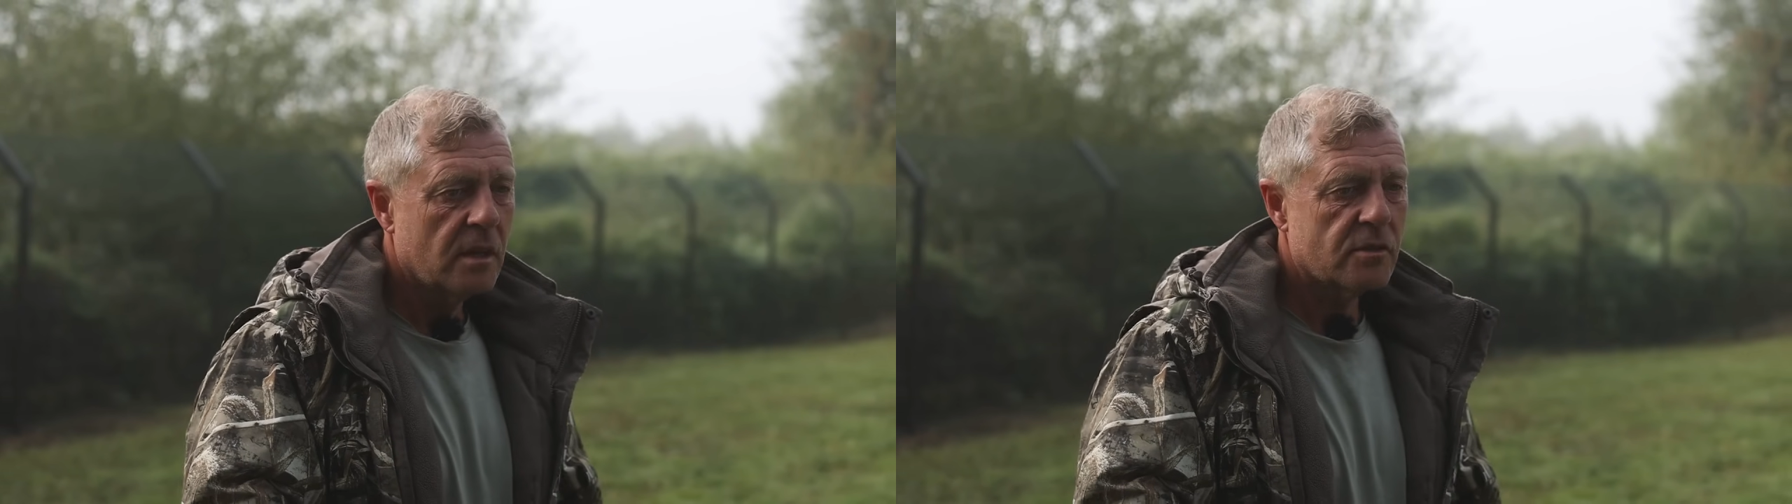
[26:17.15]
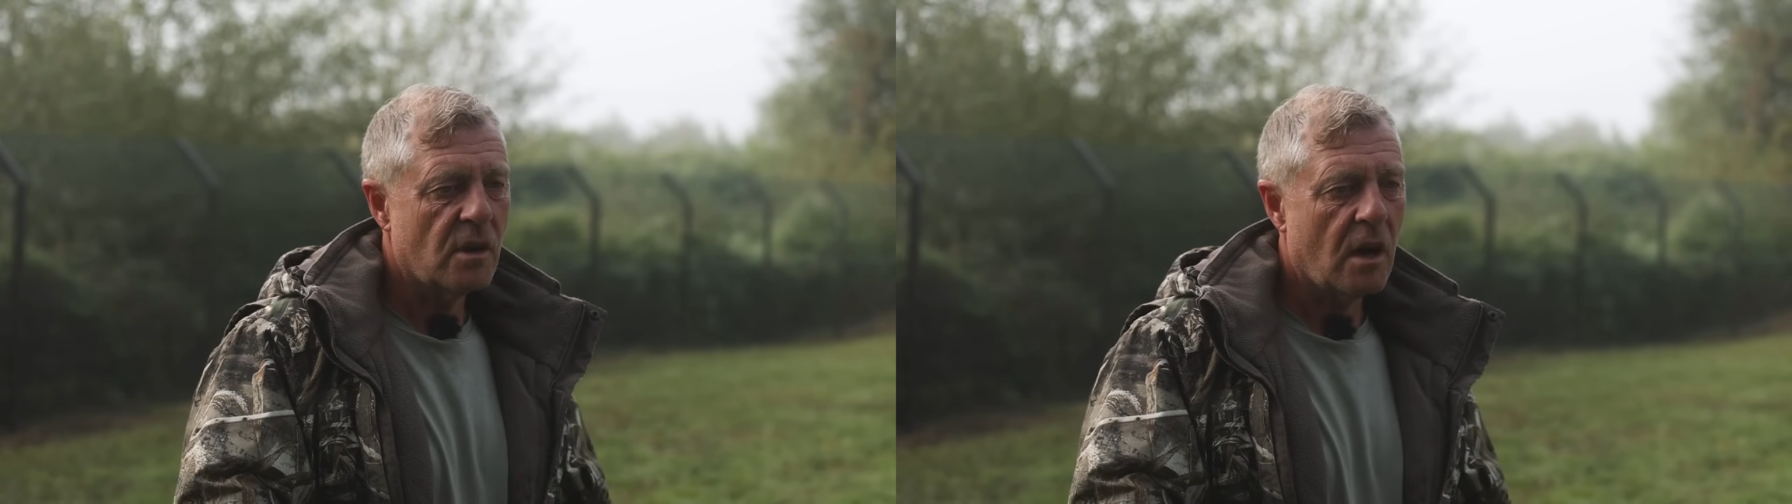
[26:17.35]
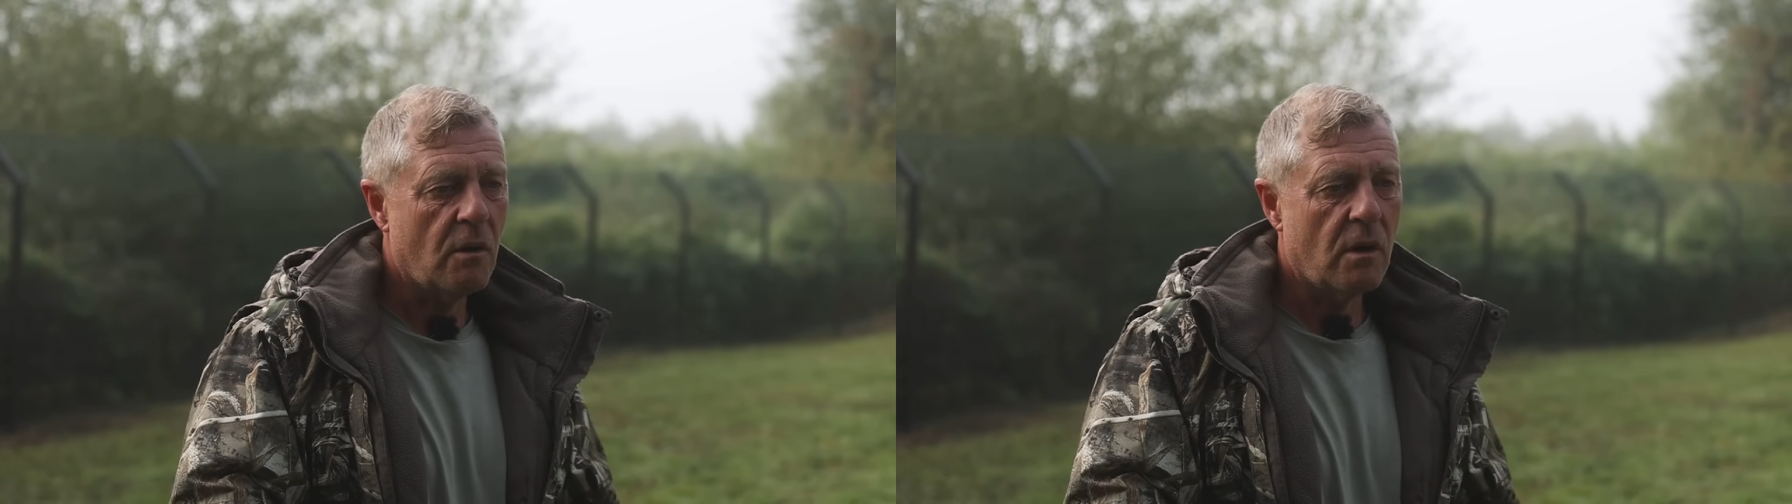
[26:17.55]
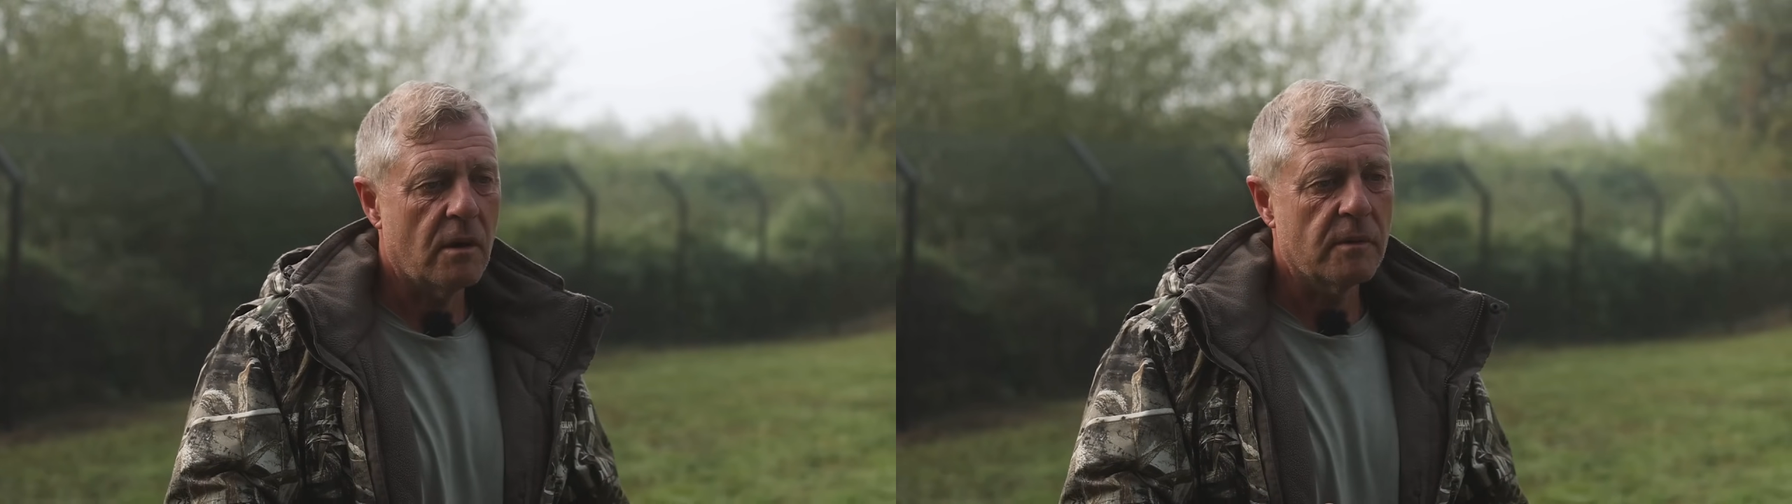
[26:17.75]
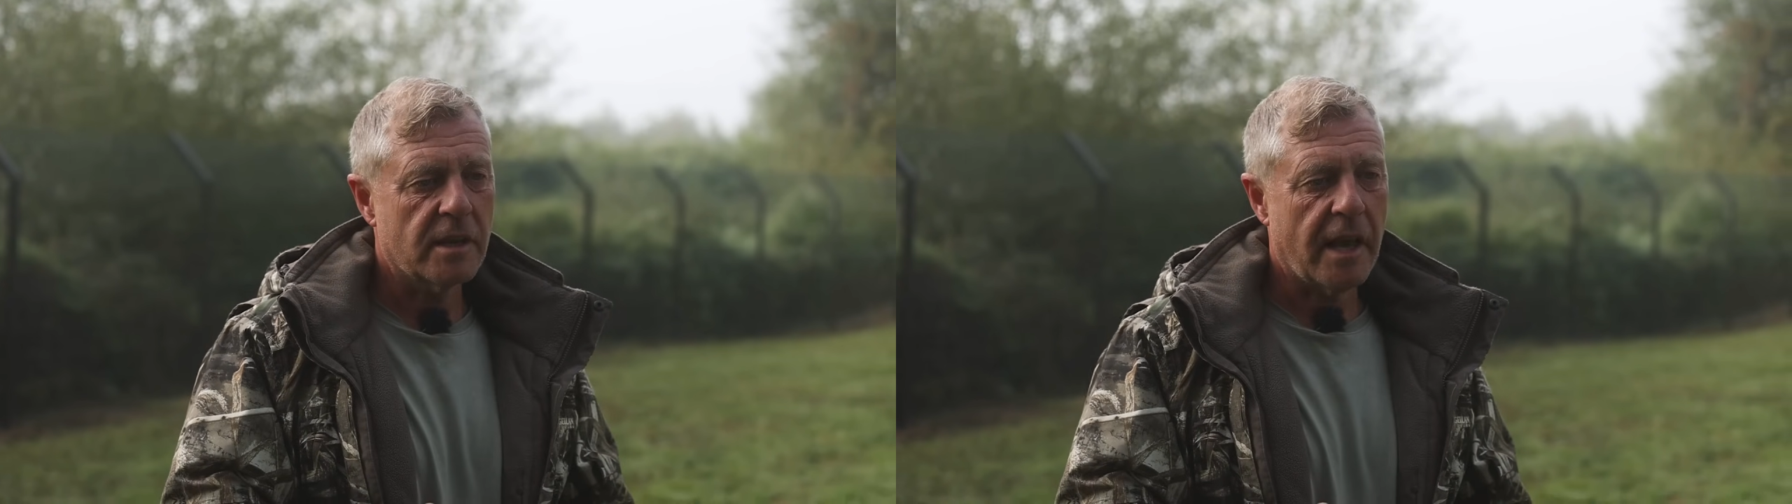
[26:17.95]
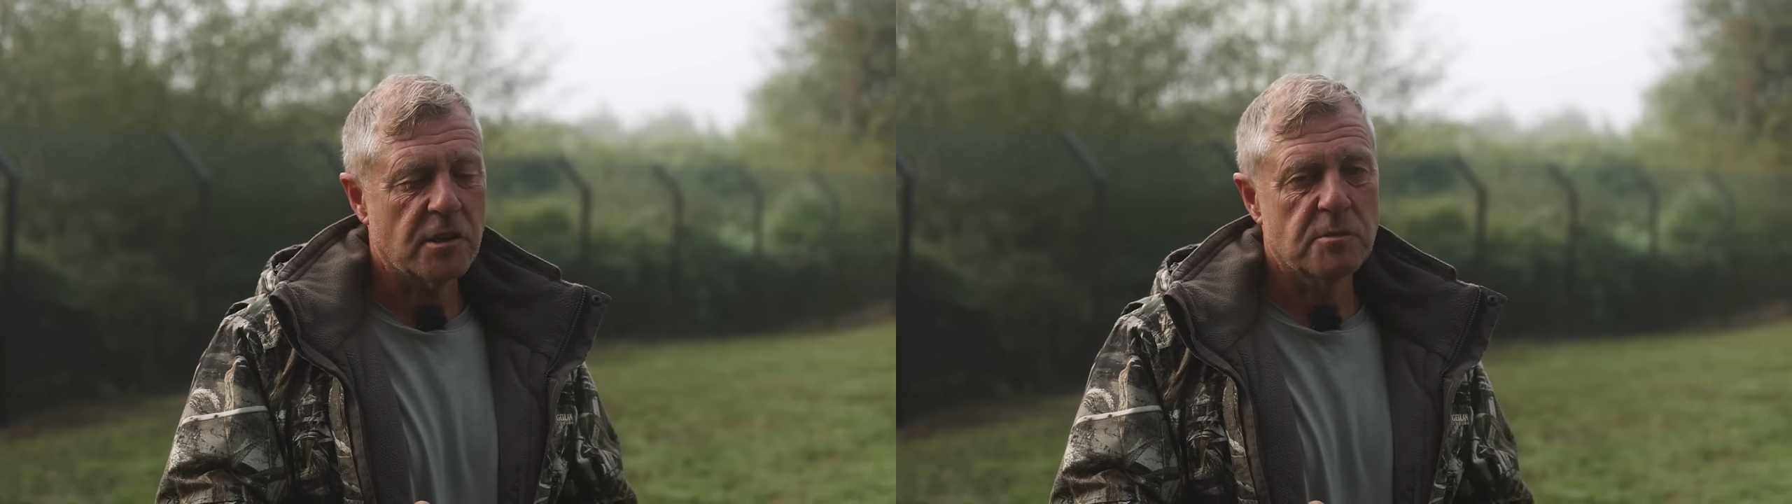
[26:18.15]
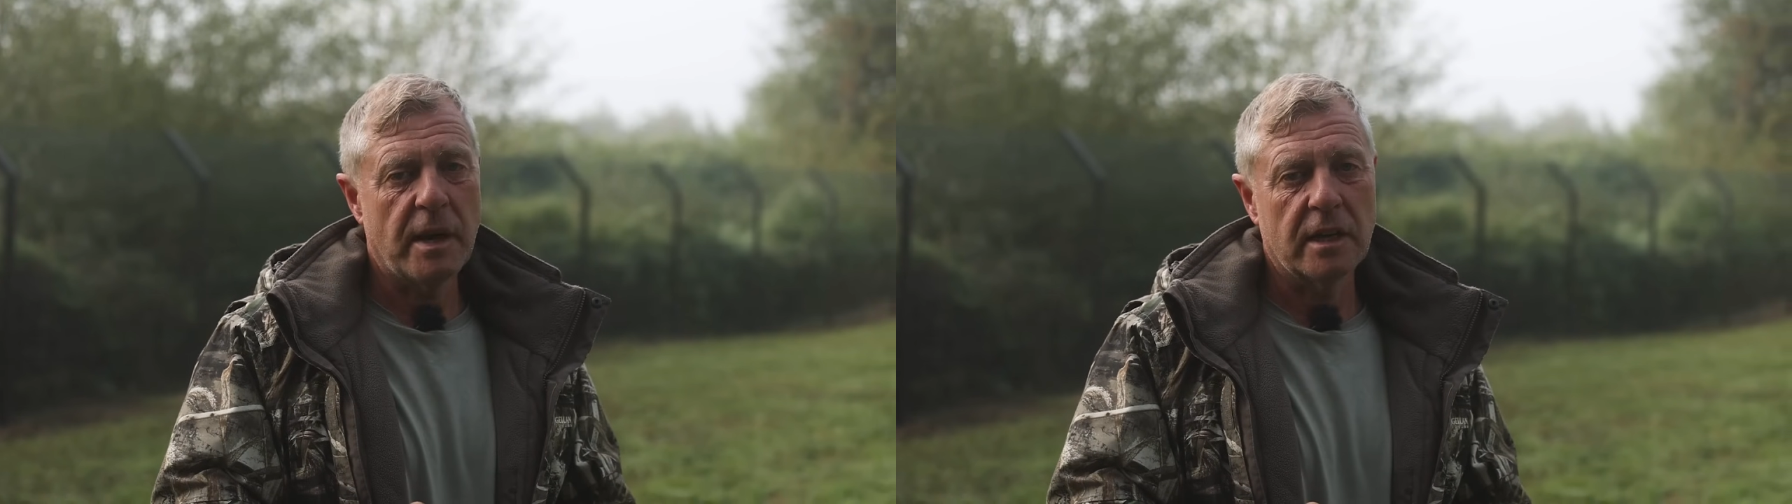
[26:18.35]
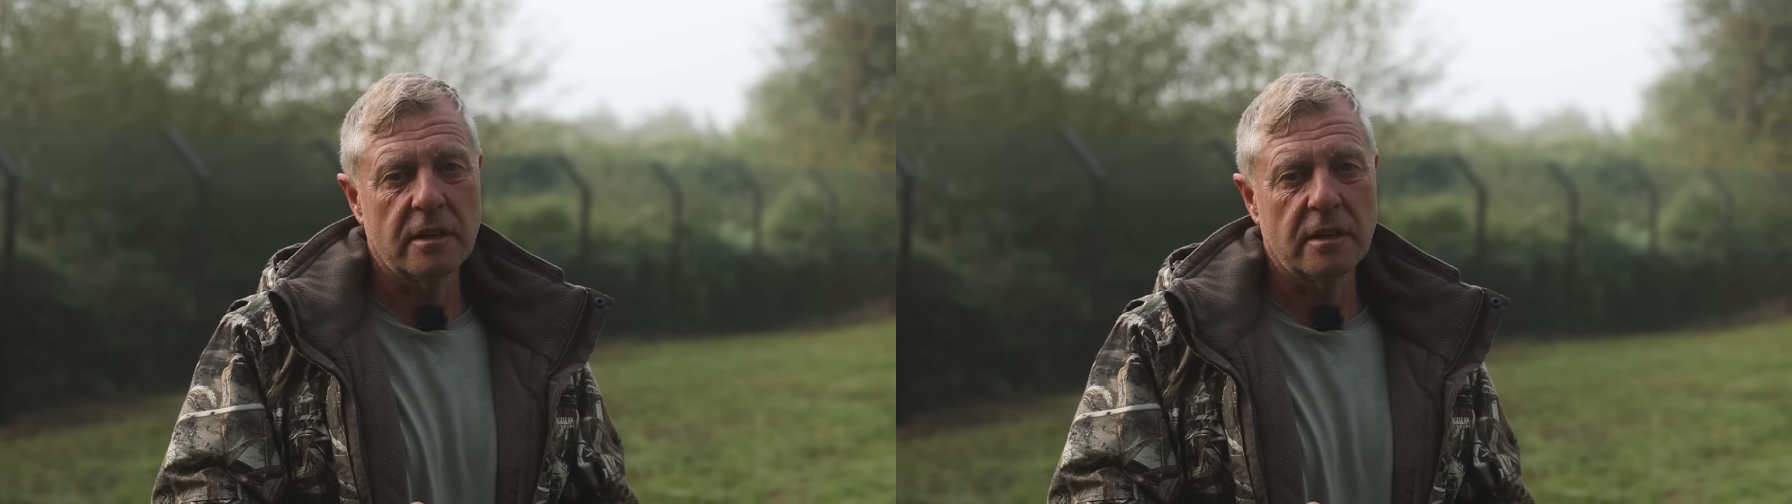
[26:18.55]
So I expect